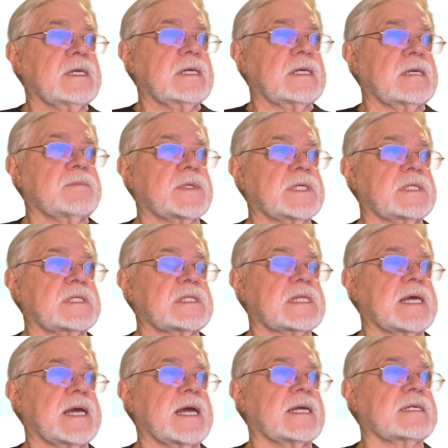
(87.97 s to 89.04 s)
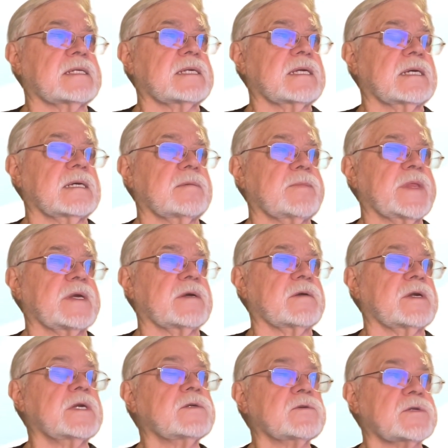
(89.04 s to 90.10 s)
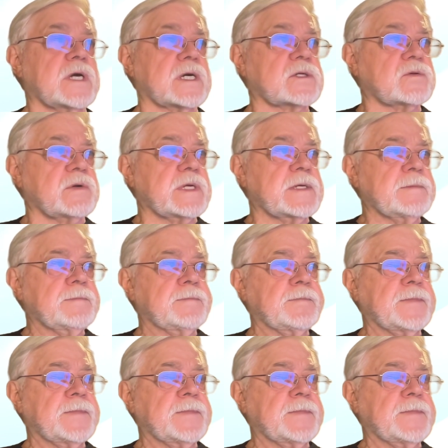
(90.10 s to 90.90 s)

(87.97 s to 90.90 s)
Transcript: That means that they're introductory